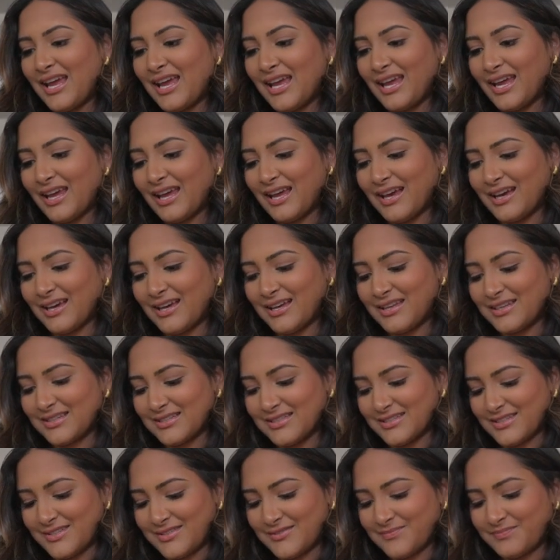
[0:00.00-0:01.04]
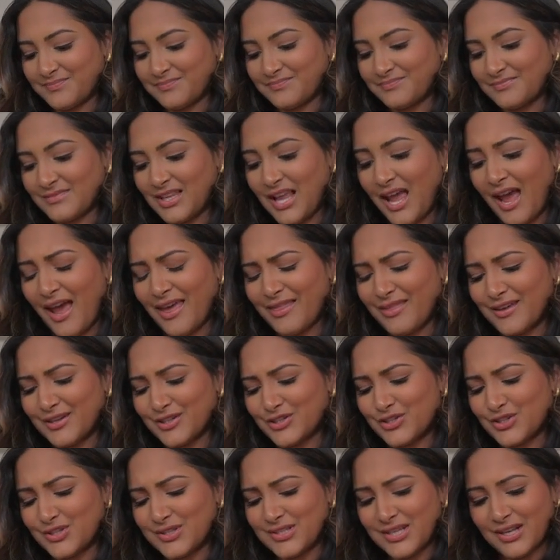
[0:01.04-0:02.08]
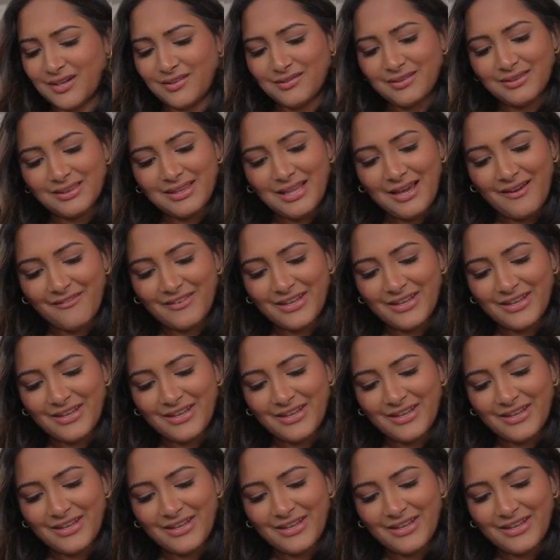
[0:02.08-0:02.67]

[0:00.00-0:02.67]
and I think she's gonna love